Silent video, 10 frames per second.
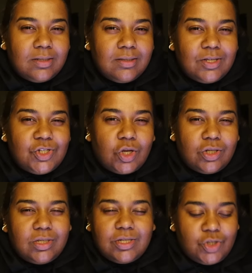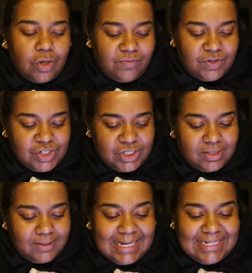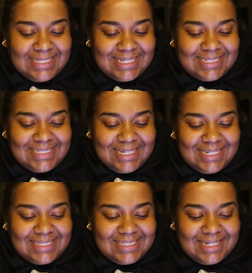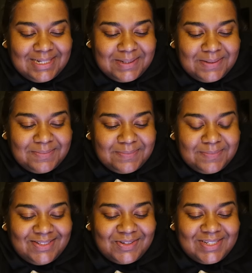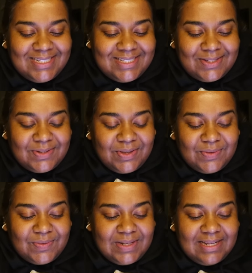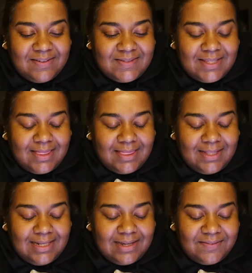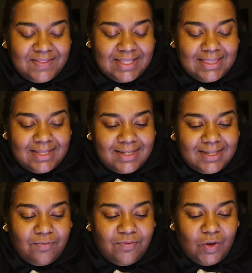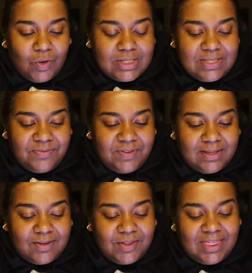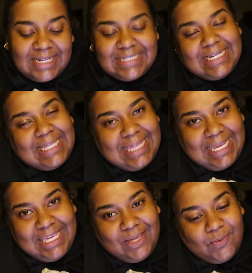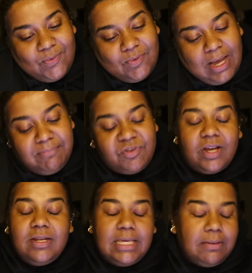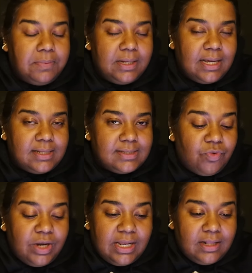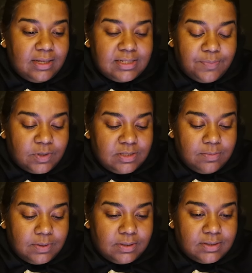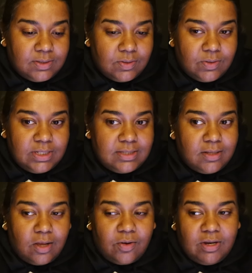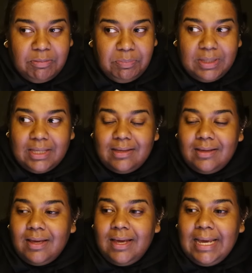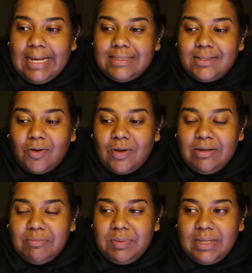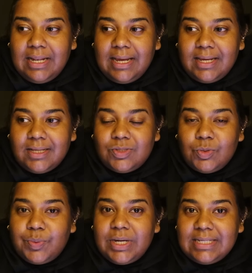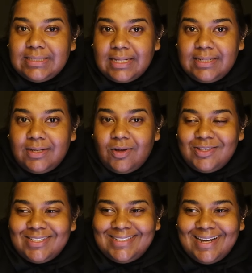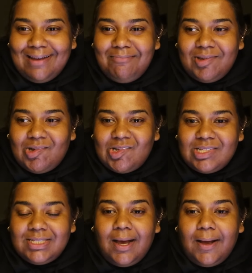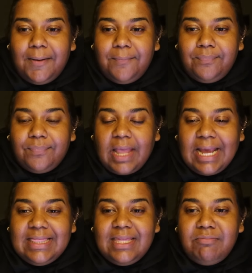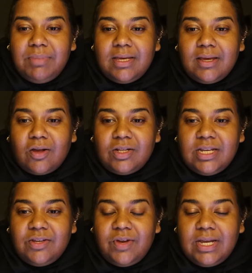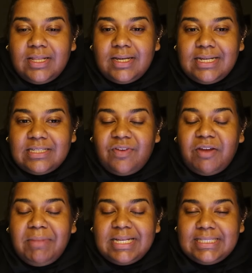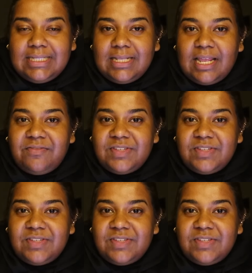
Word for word: the short the short version anita says um doggy so cute loves that love that the vlogs feel authentic thank you i'm trying to keep it as real as possible so it's not gonna be it's not gonna be like super aesthetic all the time because um i think being a content creator is very messy like